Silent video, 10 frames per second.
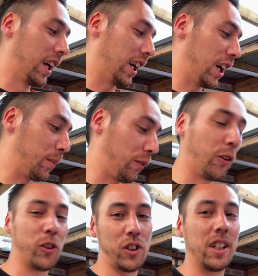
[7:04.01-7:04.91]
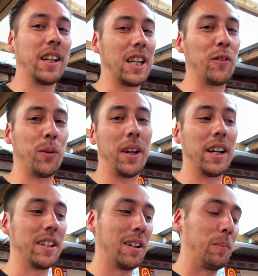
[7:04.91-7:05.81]
Uh, fortunately, they give you an
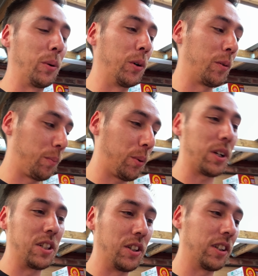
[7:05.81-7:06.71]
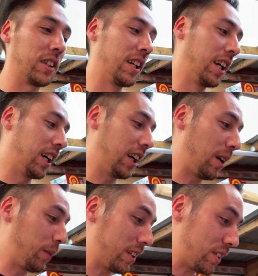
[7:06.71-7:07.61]
LED board pre-done, uh,
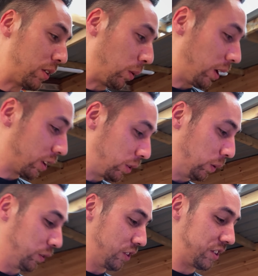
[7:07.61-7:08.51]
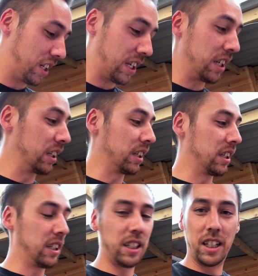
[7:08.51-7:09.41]
but it's still quite cool to see
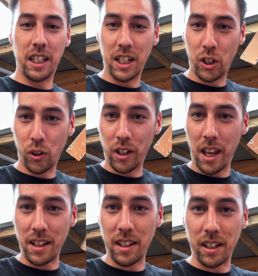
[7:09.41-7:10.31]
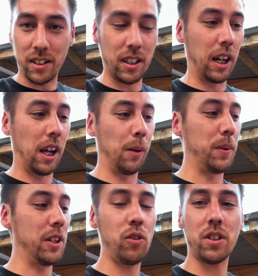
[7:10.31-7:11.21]
it create this. I, I'd
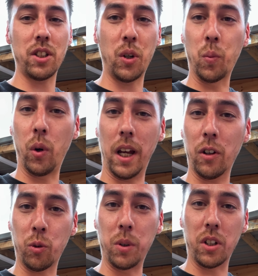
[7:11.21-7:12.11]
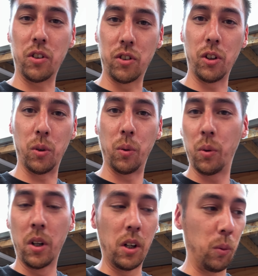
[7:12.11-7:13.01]
be interested to know what else we could do
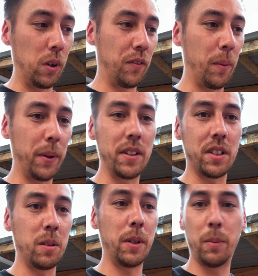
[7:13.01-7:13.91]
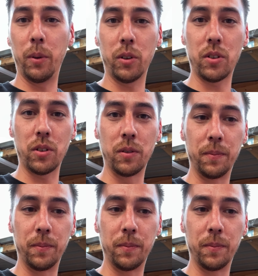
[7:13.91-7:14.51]
with the PCB boards.